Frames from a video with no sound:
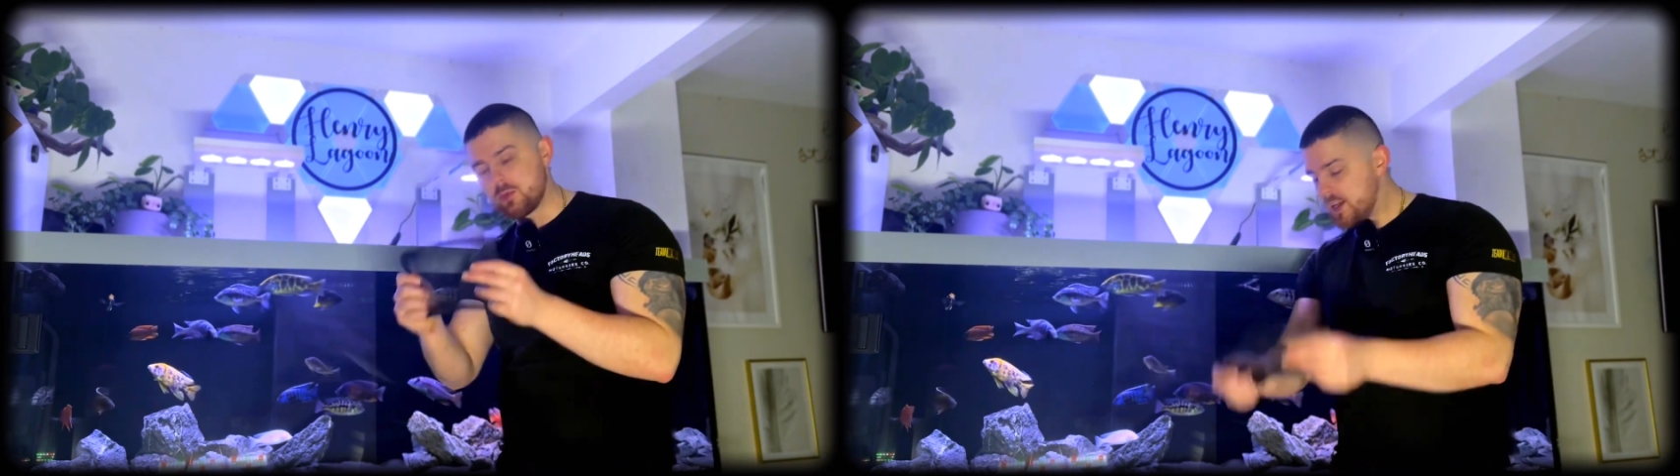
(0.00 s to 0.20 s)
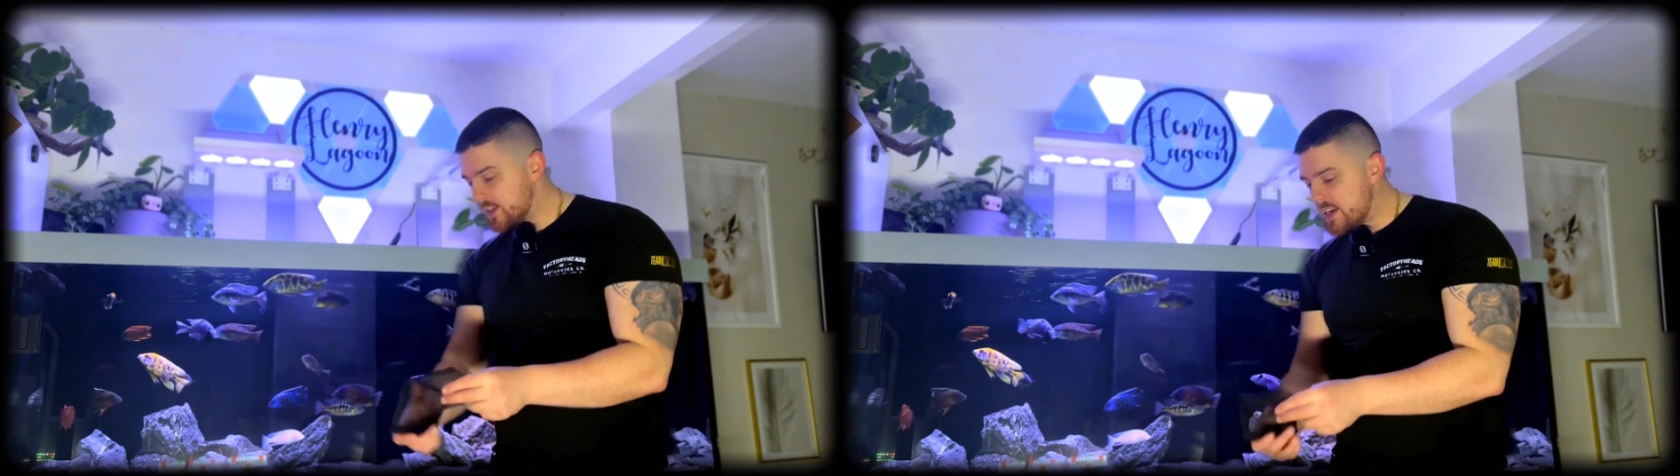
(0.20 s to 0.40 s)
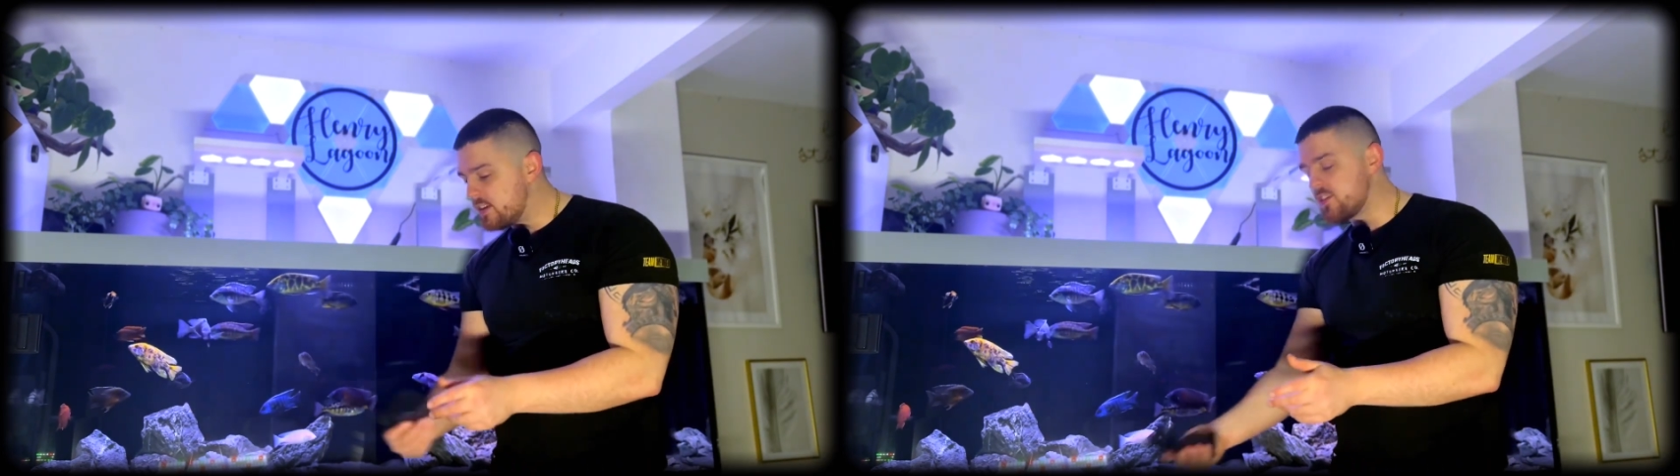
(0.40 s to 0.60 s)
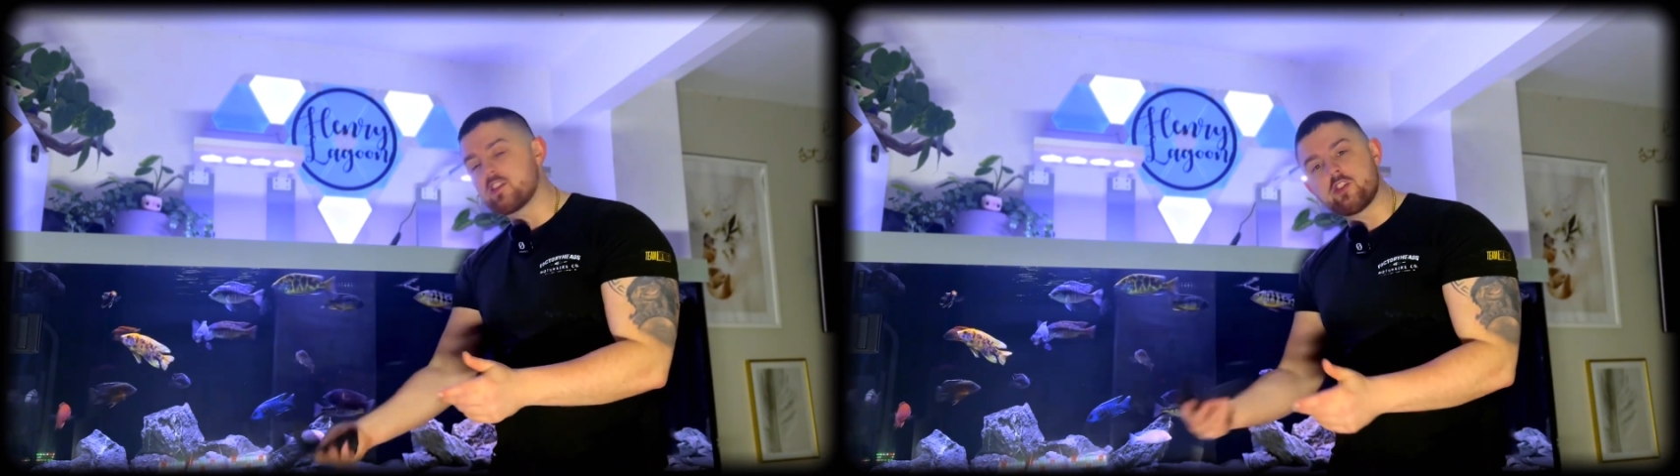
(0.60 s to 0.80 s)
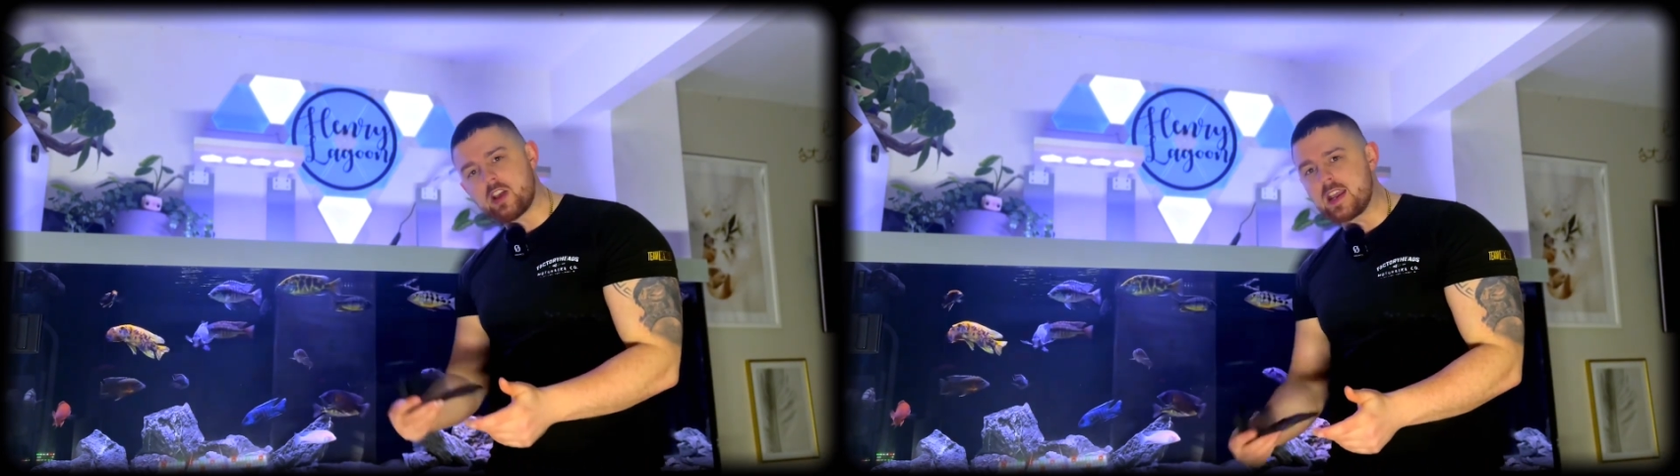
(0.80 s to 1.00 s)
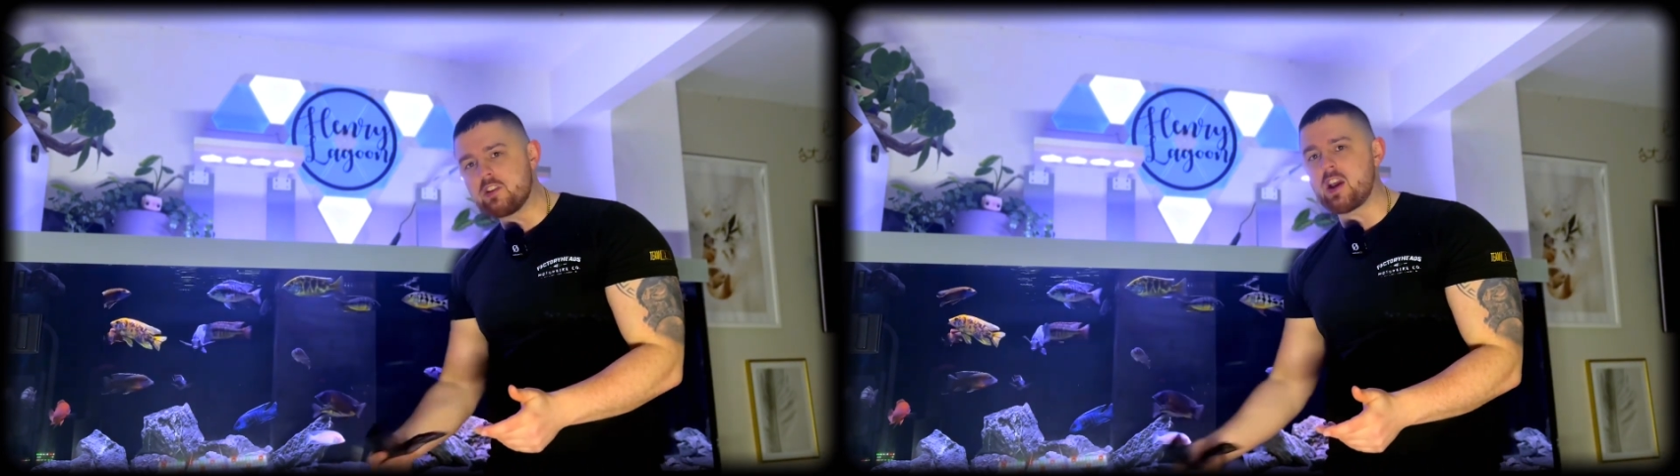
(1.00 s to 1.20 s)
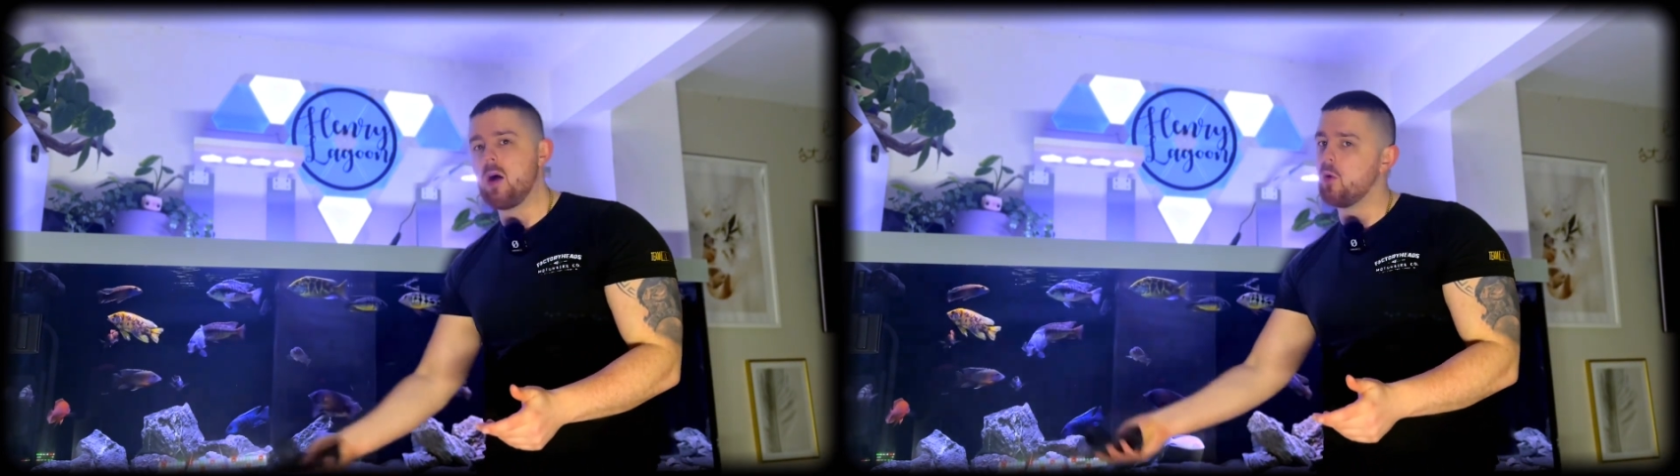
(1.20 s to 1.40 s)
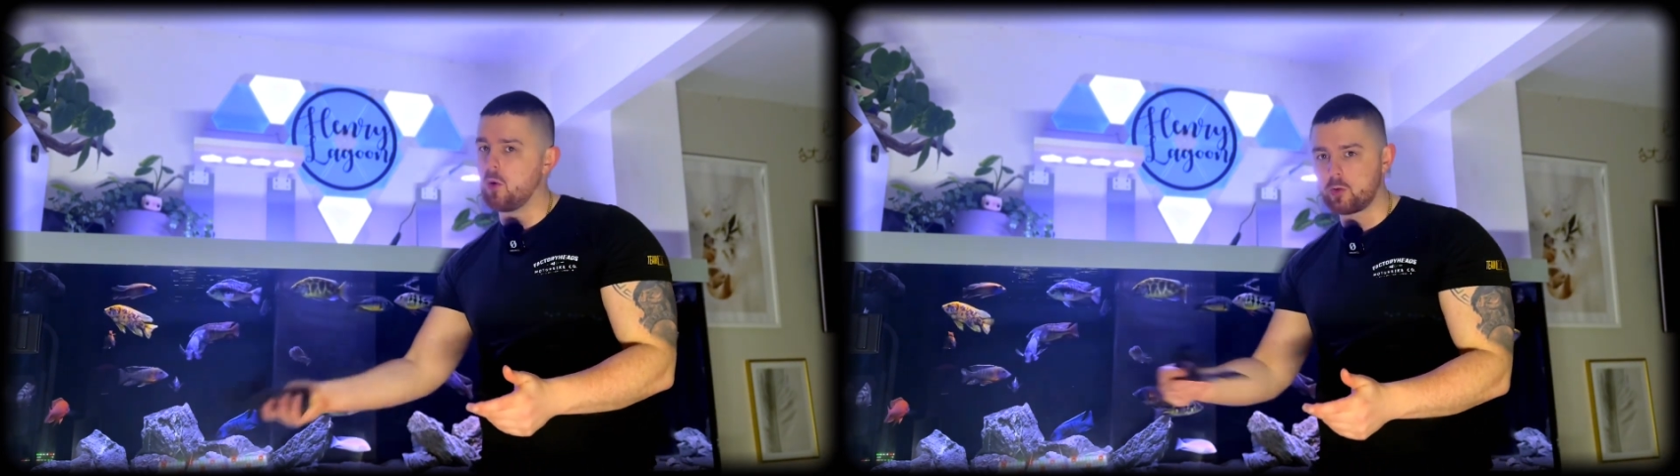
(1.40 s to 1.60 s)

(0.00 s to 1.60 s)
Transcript: really easy to change out or